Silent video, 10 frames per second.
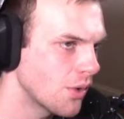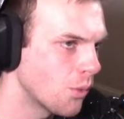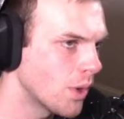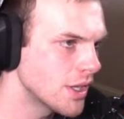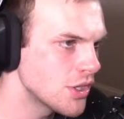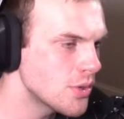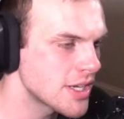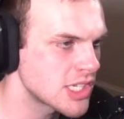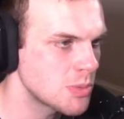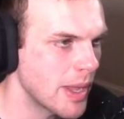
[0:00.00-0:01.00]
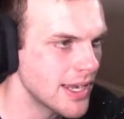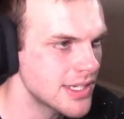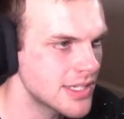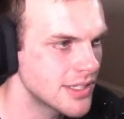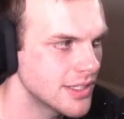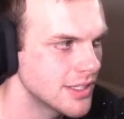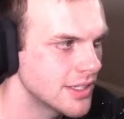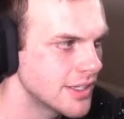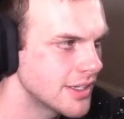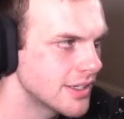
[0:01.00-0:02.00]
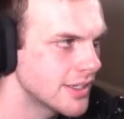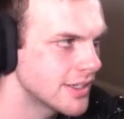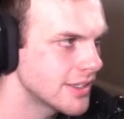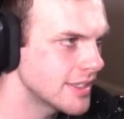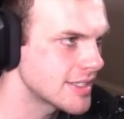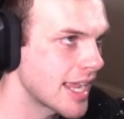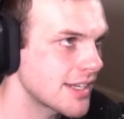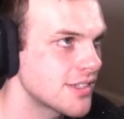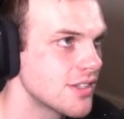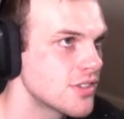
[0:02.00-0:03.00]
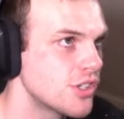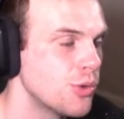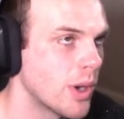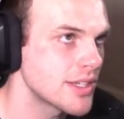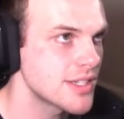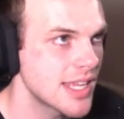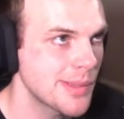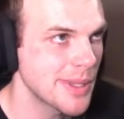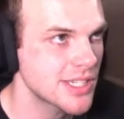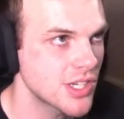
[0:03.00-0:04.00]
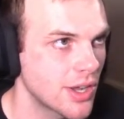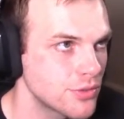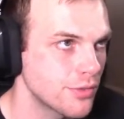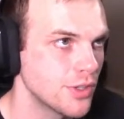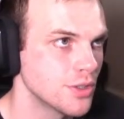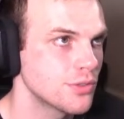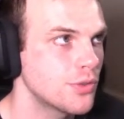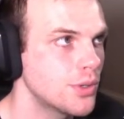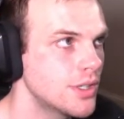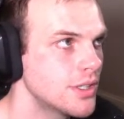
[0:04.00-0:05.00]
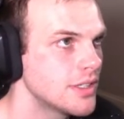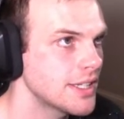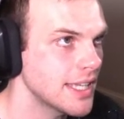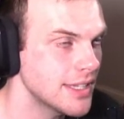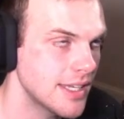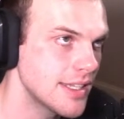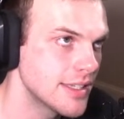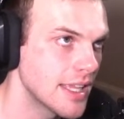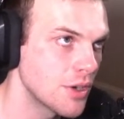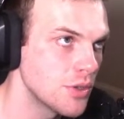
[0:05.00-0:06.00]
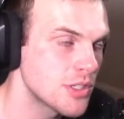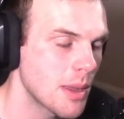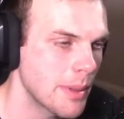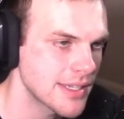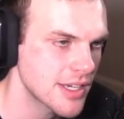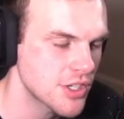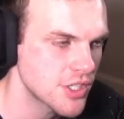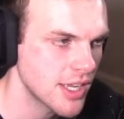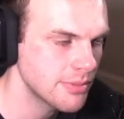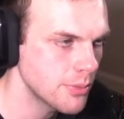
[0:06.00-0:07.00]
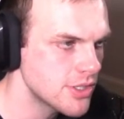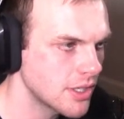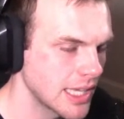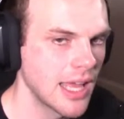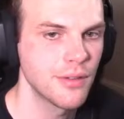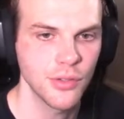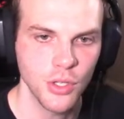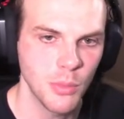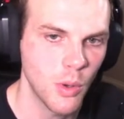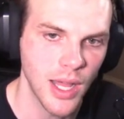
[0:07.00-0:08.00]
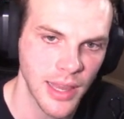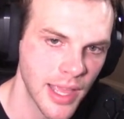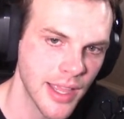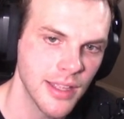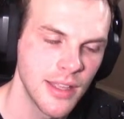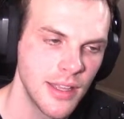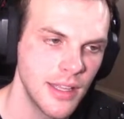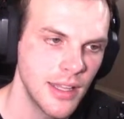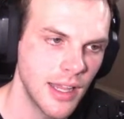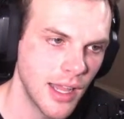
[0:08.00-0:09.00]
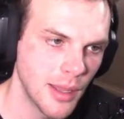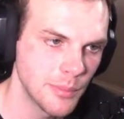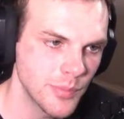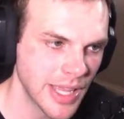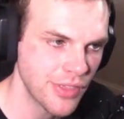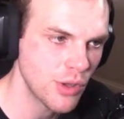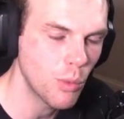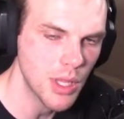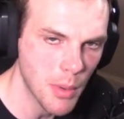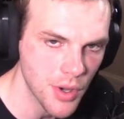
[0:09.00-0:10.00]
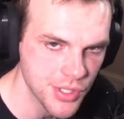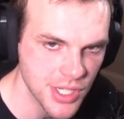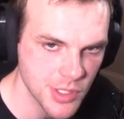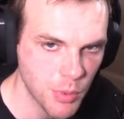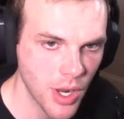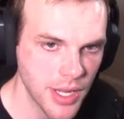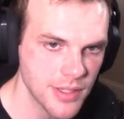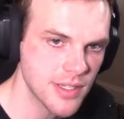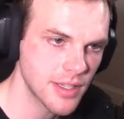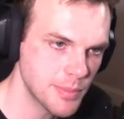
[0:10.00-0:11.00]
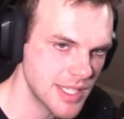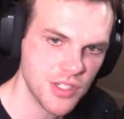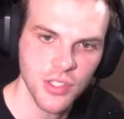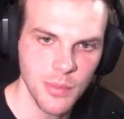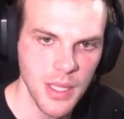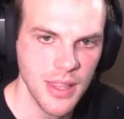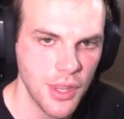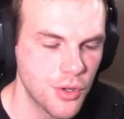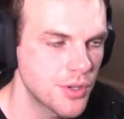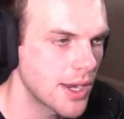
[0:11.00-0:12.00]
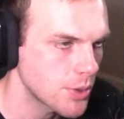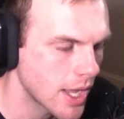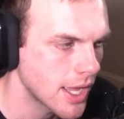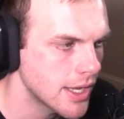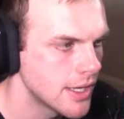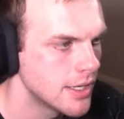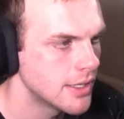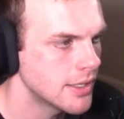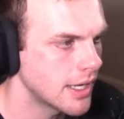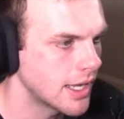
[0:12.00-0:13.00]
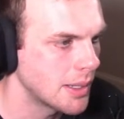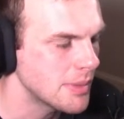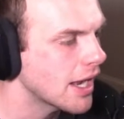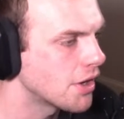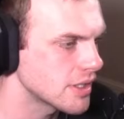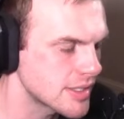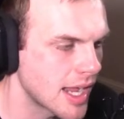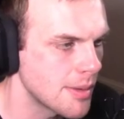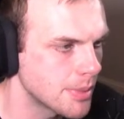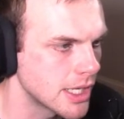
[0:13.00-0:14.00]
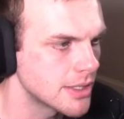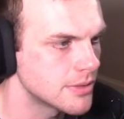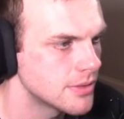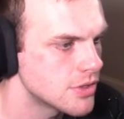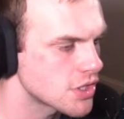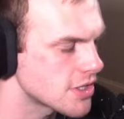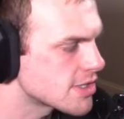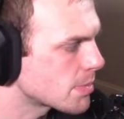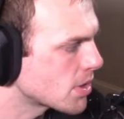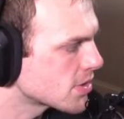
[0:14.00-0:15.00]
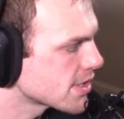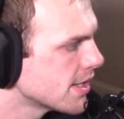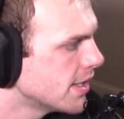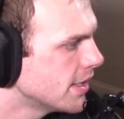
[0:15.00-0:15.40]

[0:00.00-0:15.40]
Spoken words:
what you'd expect the Texans to want to take Mixon off the field for, like, not that they don't use him on pass catching stuff, but we saw a lot of Ngubawale. Like, I think Woody Marks gets brought in to potentially be that third down guy. Not all the time, but just in spurts.